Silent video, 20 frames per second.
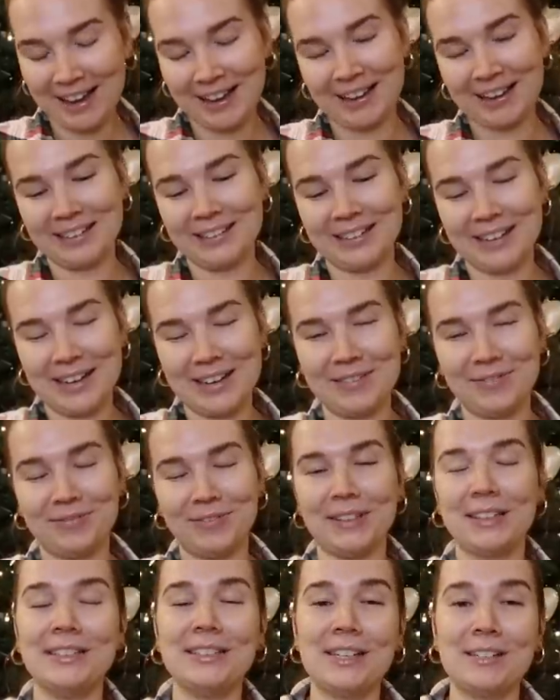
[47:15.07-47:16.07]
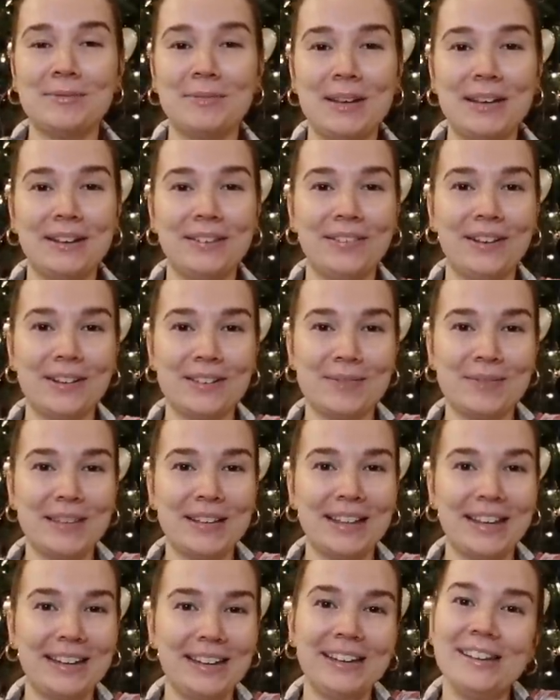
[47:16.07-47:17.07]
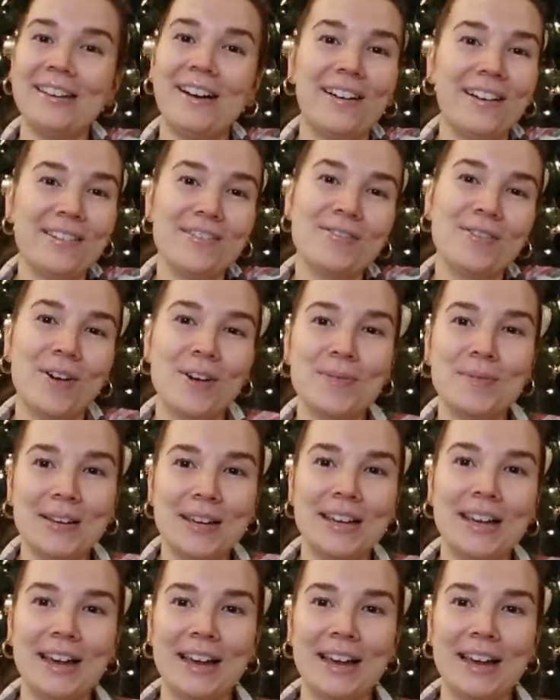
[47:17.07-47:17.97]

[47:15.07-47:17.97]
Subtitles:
and it really does mean a lot to me that he got it for me,